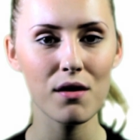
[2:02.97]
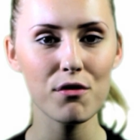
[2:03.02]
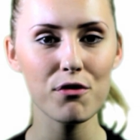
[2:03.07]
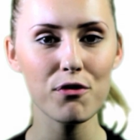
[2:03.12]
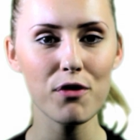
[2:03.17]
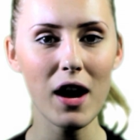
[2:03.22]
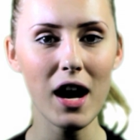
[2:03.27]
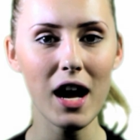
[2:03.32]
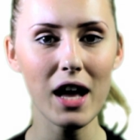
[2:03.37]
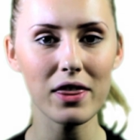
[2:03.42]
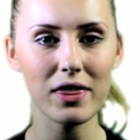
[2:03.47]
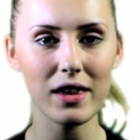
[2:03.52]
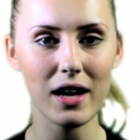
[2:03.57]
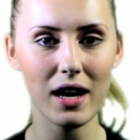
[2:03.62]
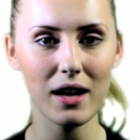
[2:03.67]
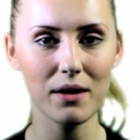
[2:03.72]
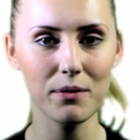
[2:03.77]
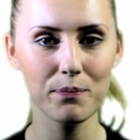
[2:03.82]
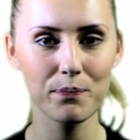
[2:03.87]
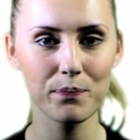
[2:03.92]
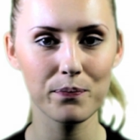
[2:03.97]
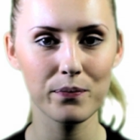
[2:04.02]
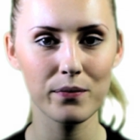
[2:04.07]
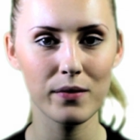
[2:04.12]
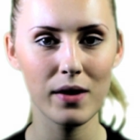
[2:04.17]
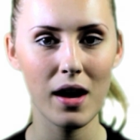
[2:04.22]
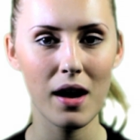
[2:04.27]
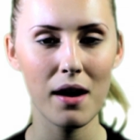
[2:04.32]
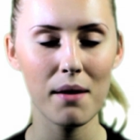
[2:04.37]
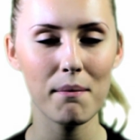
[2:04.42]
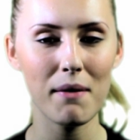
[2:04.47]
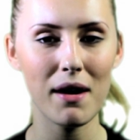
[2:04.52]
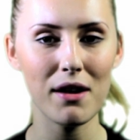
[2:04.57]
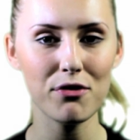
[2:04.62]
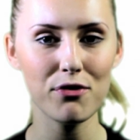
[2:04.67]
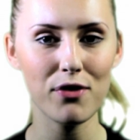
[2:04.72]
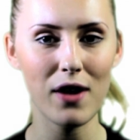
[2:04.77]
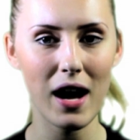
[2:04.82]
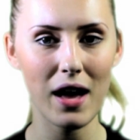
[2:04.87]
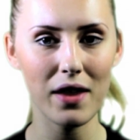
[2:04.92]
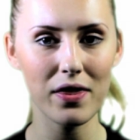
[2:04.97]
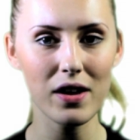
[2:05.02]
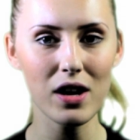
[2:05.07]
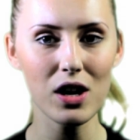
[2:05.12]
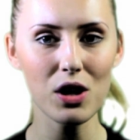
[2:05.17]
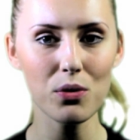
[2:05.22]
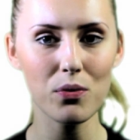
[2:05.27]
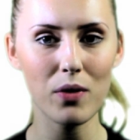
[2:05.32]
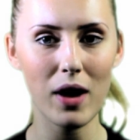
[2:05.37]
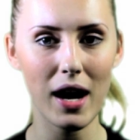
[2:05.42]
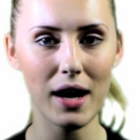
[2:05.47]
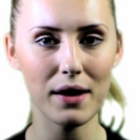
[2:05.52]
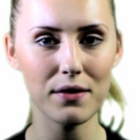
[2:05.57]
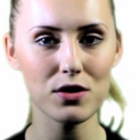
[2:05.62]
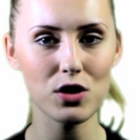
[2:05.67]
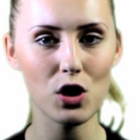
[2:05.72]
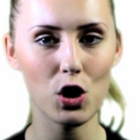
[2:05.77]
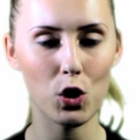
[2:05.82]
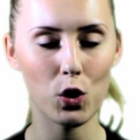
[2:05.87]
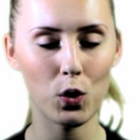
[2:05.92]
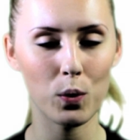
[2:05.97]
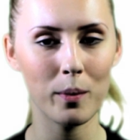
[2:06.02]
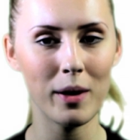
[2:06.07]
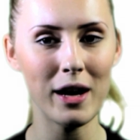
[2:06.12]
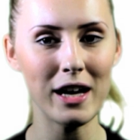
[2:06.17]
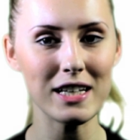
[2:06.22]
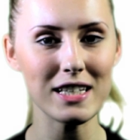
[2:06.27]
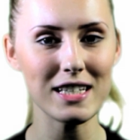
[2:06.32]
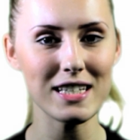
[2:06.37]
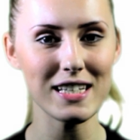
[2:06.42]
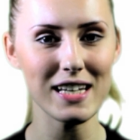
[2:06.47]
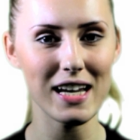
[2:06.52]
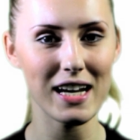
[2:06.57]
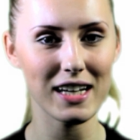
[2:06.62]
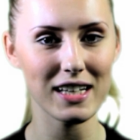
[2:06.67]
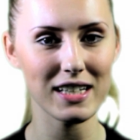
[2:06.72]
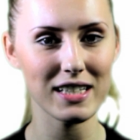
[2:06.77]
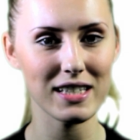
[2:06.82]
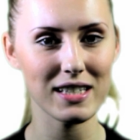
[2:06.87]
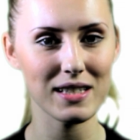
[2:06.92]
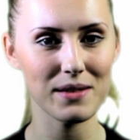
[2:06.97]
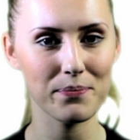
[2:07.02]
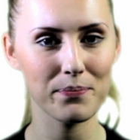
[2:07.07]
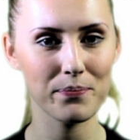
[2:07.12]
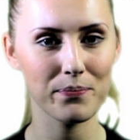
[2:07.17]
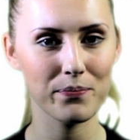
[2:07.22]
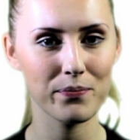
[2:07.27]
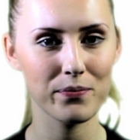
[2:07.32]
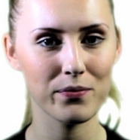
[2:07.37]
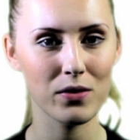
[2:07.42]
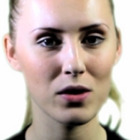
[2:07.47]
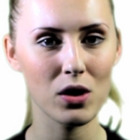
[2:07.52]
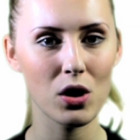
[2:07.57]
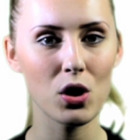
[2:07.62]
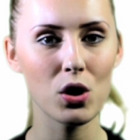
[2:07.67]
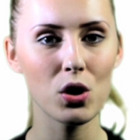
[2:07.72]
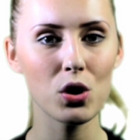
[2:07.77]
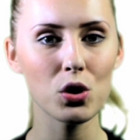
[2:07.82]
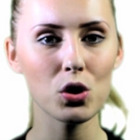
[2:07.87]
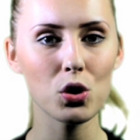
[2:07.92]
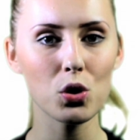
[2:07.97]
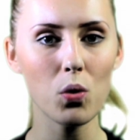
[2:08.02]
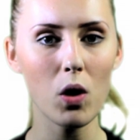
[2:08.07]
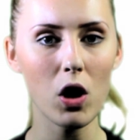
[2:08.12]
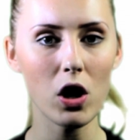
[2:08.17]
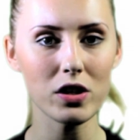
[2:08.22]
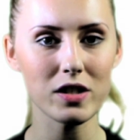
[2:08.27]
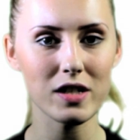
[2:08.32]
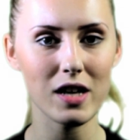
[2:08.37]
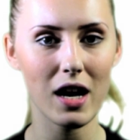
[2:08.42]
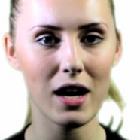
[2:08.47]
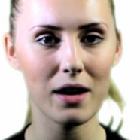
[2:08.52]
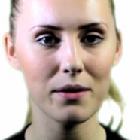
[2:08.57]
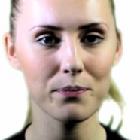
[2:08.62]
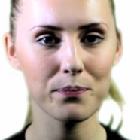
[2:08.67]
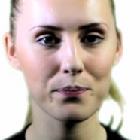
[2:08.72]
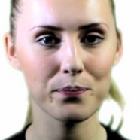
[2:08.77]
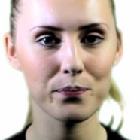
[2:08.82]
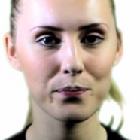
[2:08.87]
Father. My father arrives home at 6. Quarter.